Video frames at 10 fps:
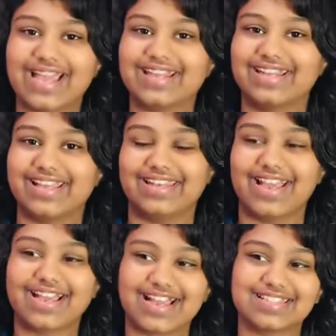area
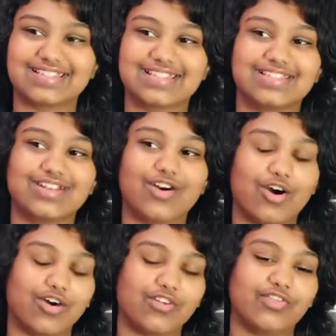consisted
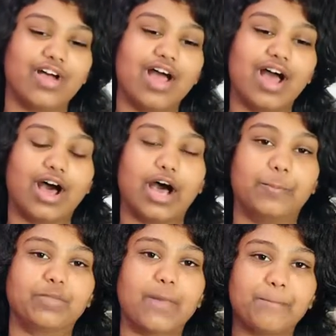of
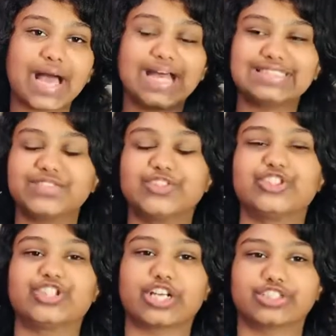a massive
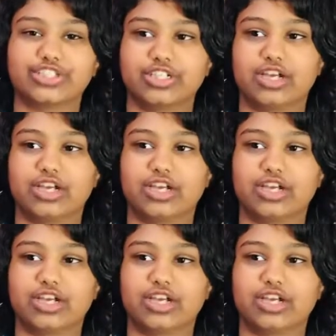structure,